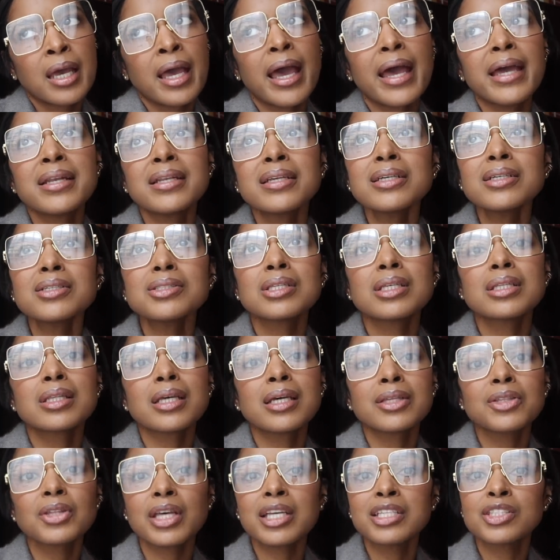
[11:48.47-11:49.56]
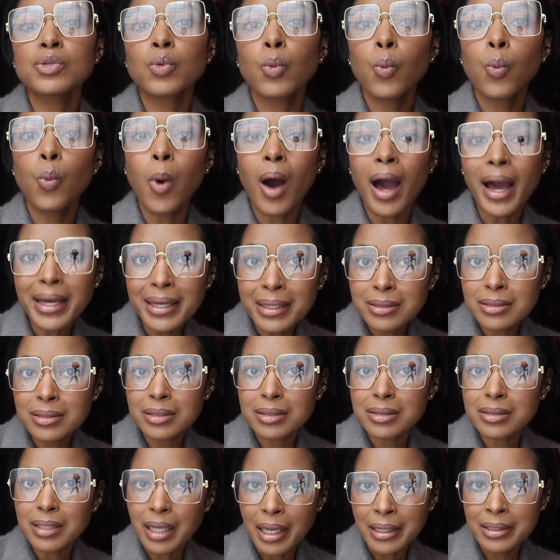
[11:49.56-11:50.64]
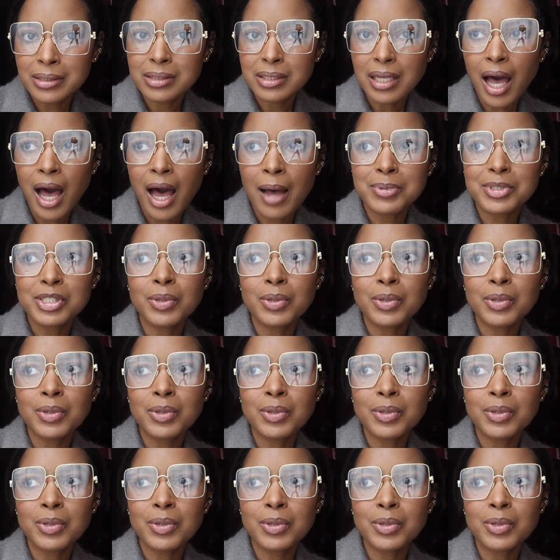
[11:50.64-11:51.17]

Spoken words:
And here's the thing, it's white tank top.